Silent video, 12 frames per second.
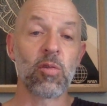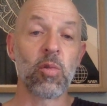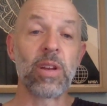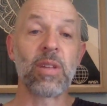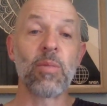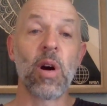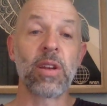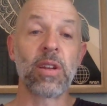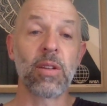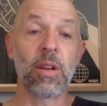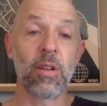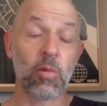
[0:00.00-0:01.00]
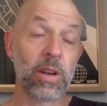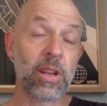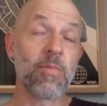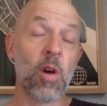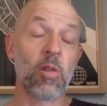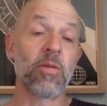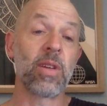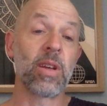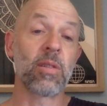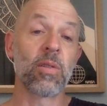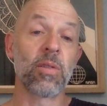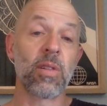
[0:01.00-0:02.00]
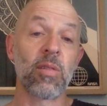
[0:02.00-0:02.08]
20 motor vehicles,